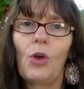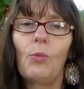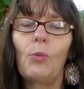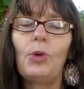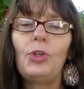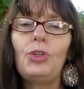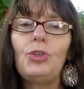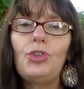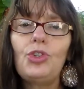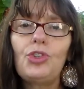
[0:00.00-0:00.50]

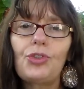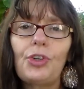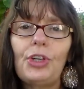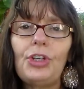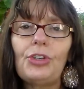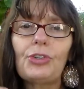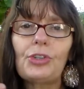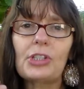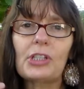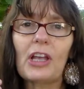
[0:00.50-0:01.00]
When you
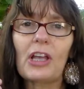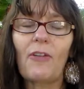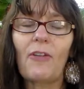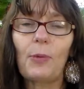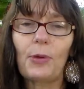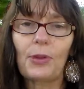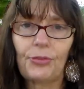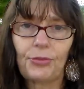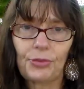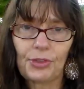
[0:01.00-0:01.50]
treat yourself
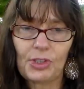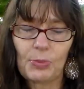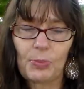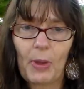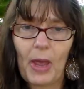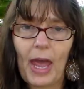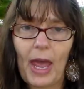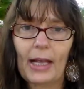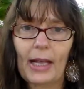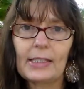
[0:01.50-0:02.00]
with
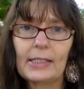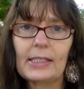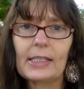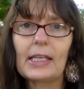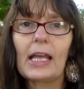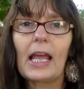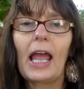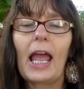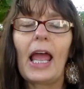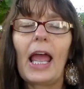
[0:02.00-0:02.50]
respect,
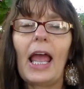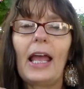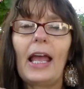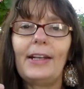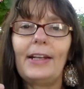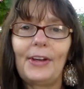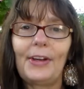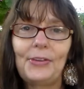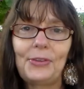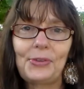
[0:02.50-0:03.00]

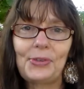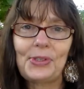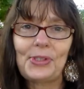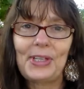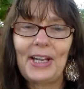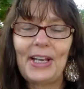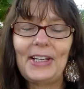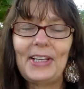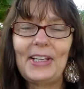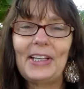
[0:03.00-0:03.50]
and
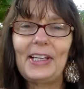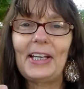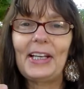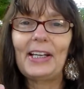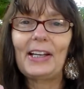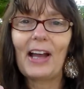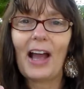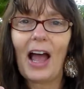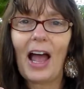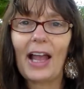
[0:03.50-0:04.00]
understanding
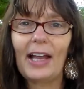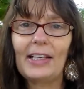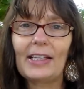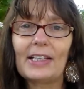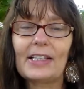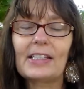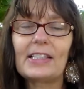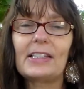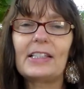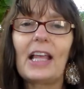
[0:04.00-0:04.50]
and kindness.